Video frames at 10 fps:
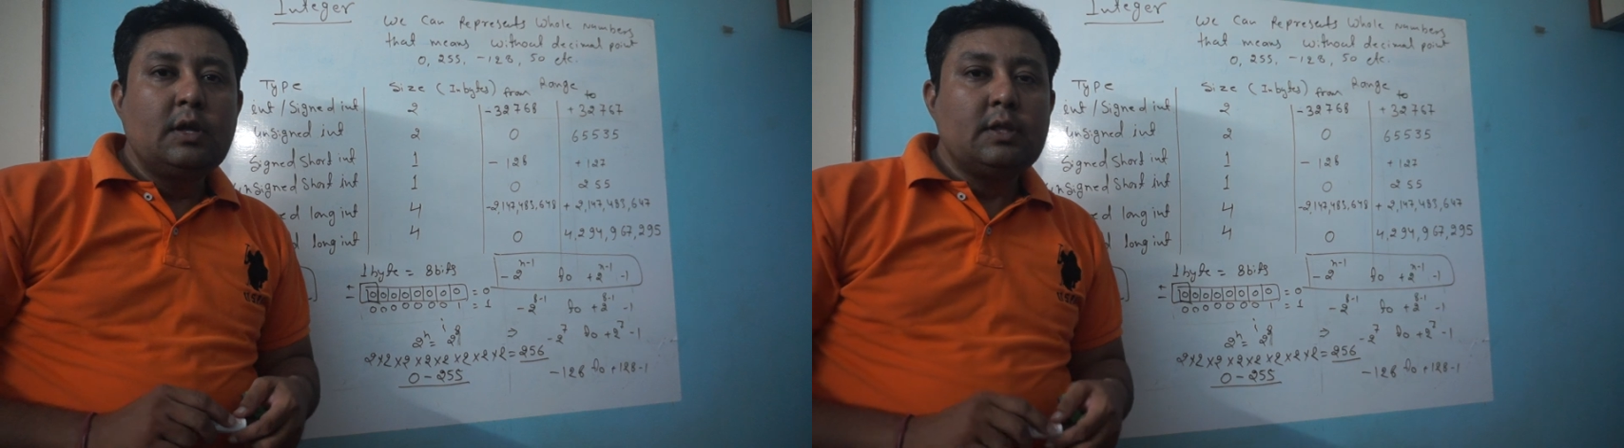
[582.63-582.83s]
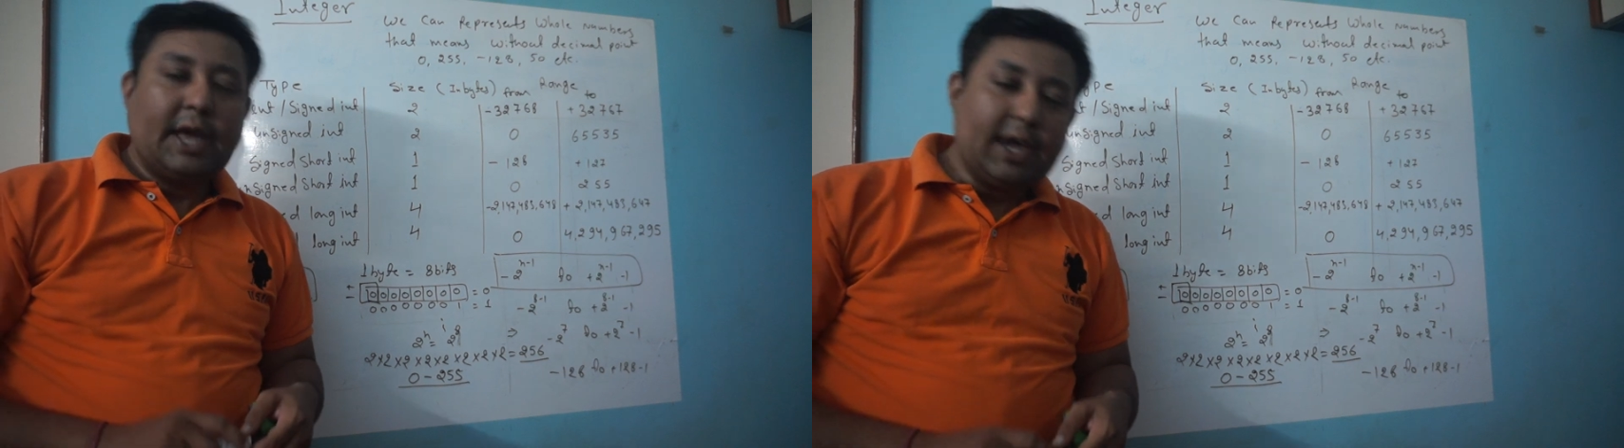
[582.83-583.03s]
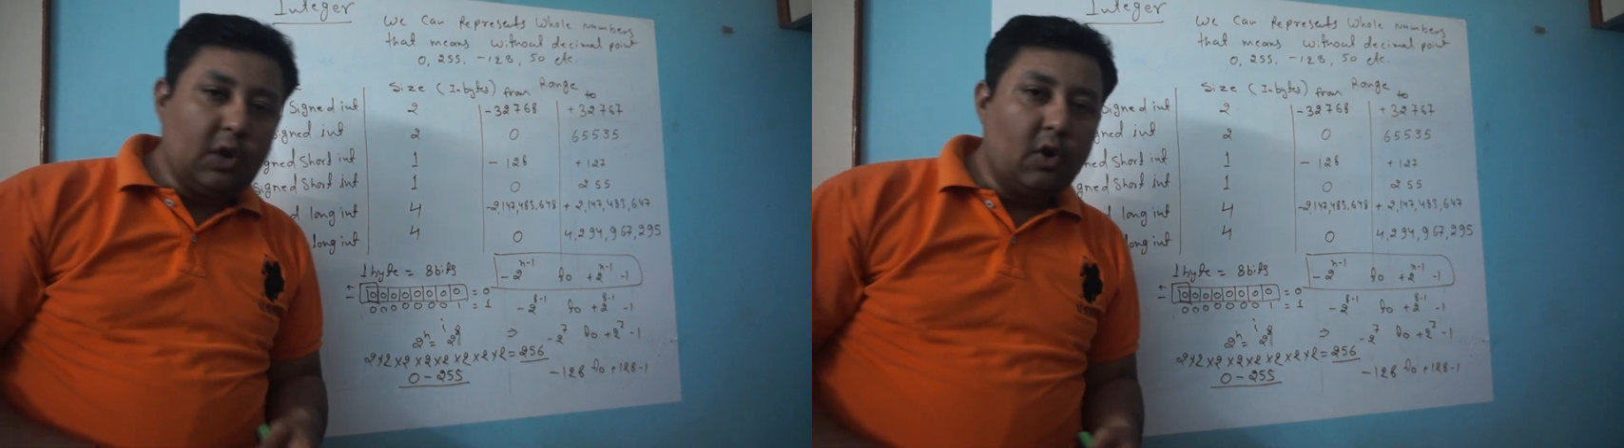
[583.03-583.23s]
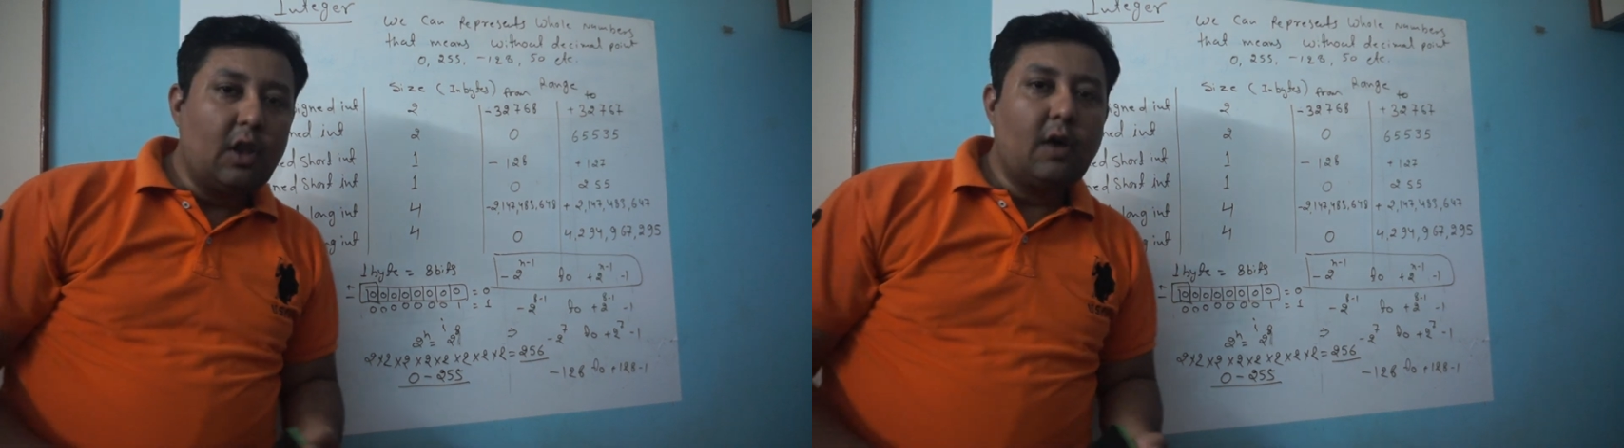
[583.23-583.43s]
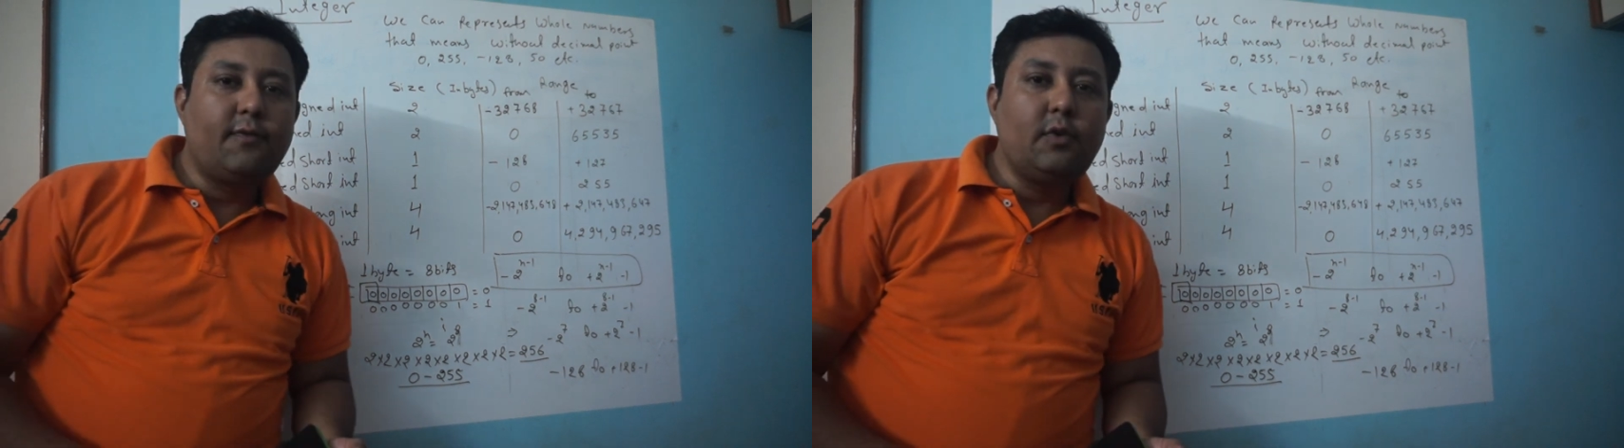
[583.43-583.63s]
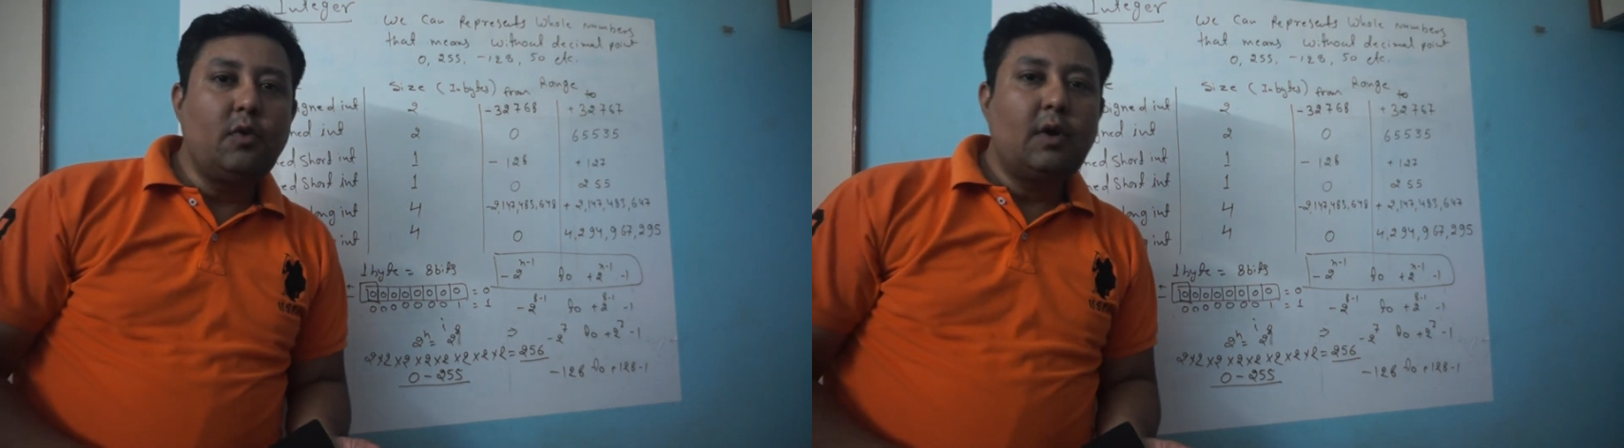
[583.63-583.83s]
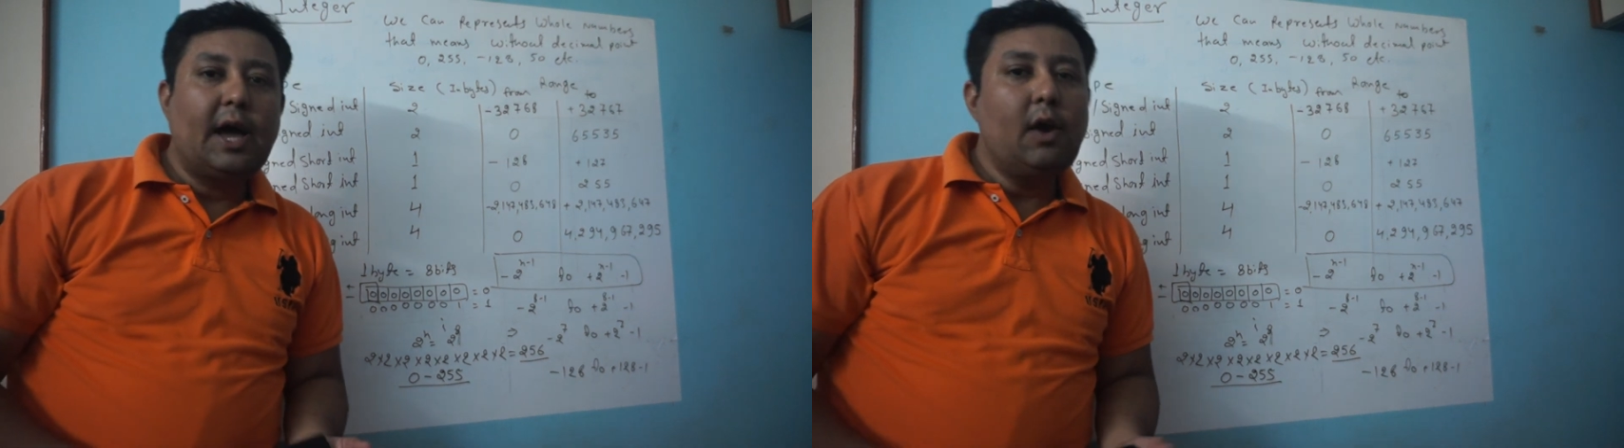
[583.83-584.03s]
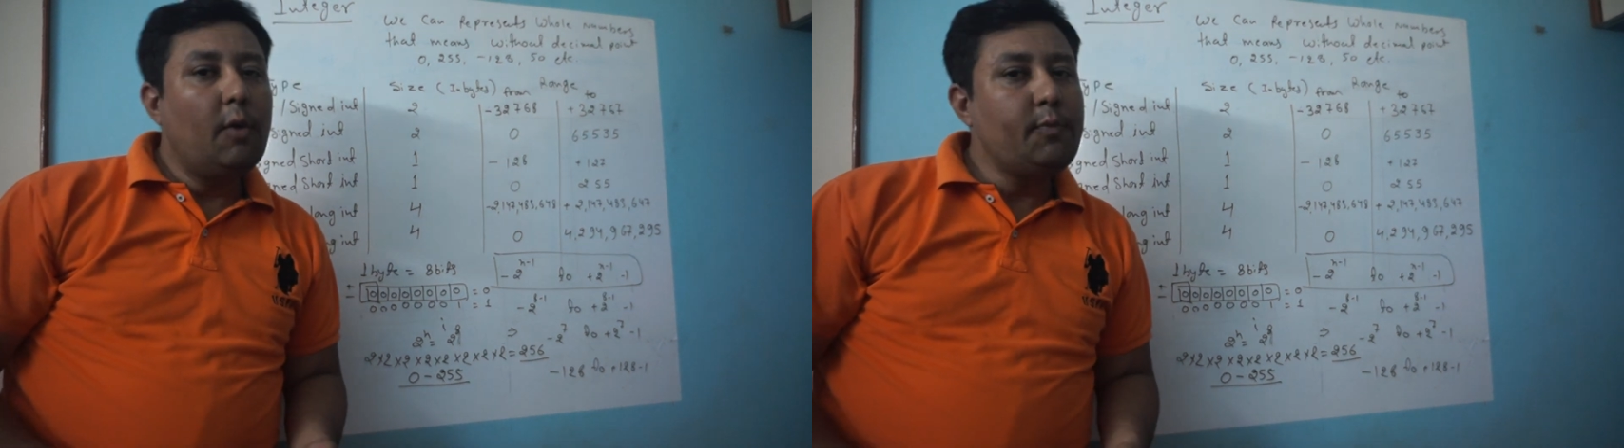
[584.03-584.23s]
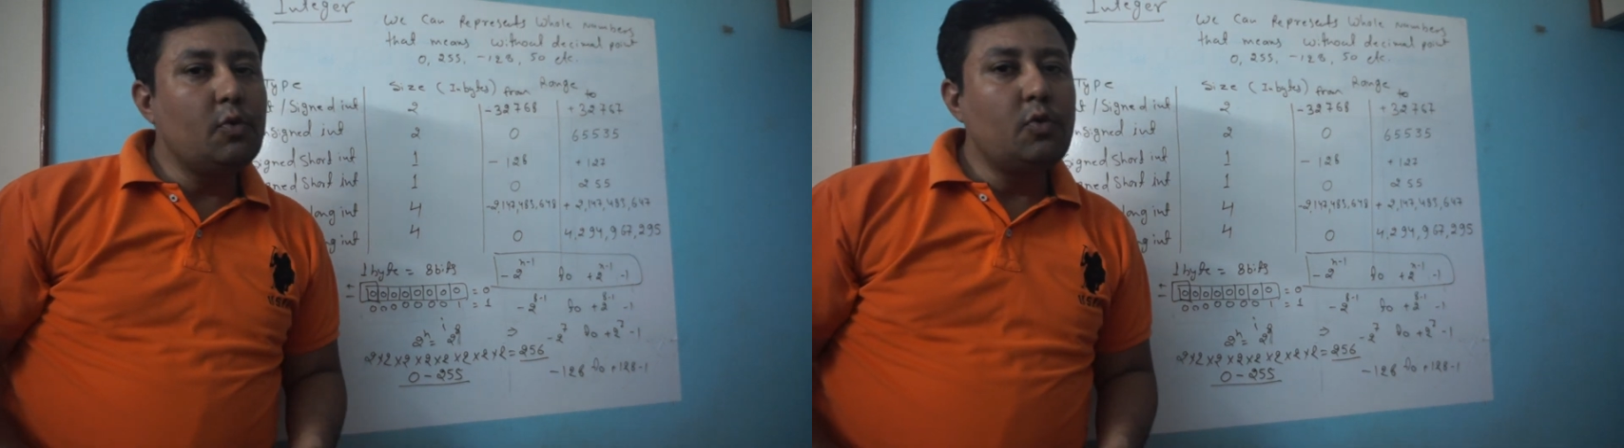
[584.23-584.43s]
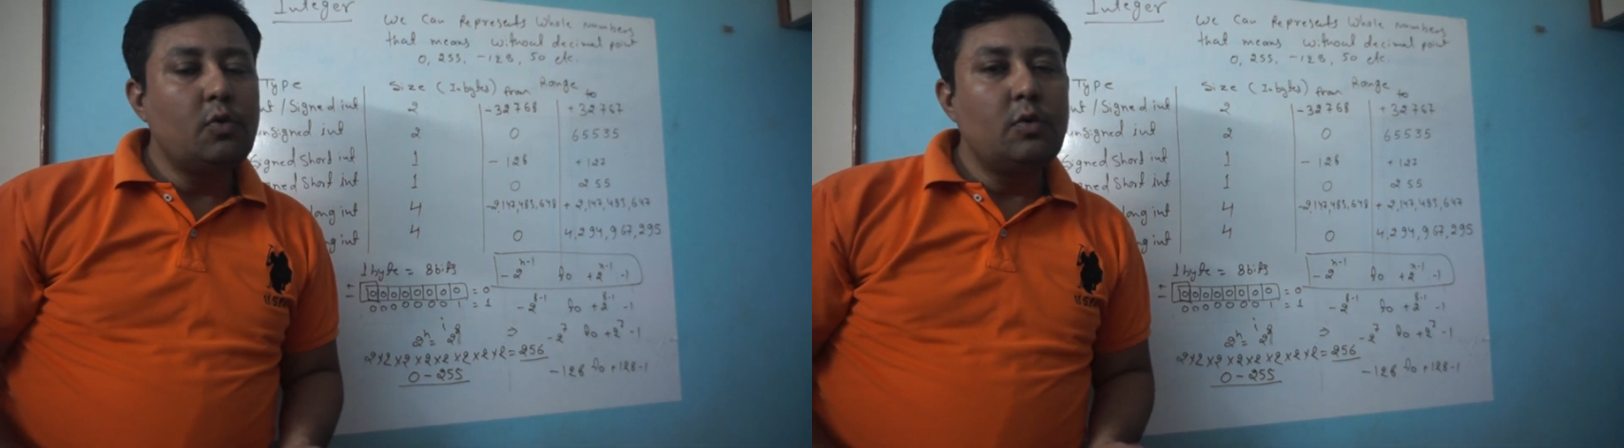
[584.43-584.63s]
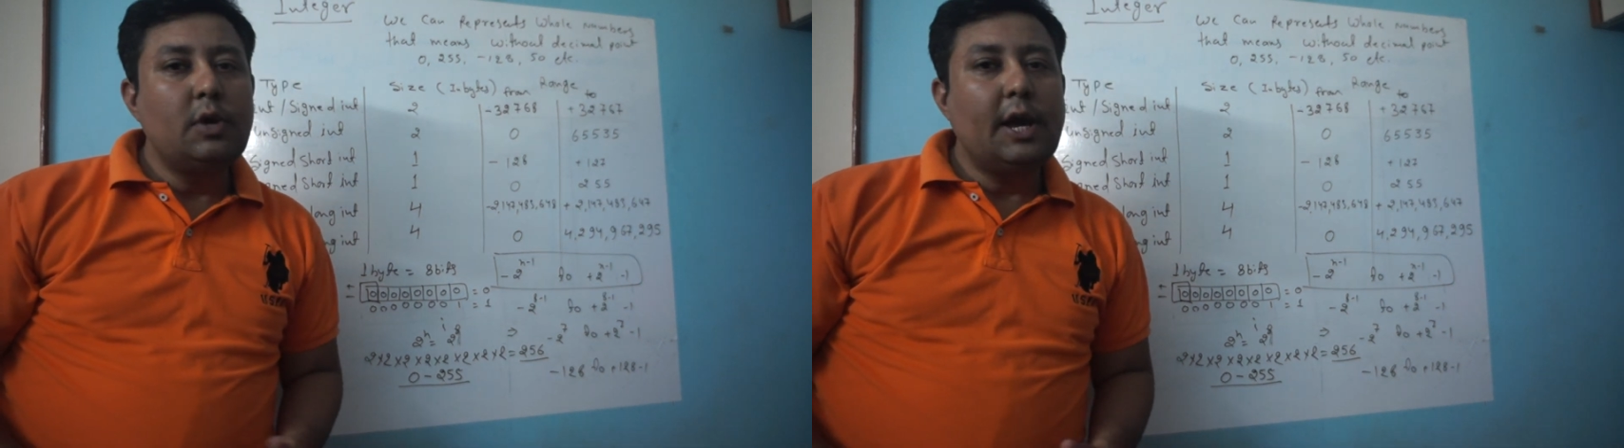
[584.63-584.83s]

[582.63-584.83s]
Thank you all of you. I hope you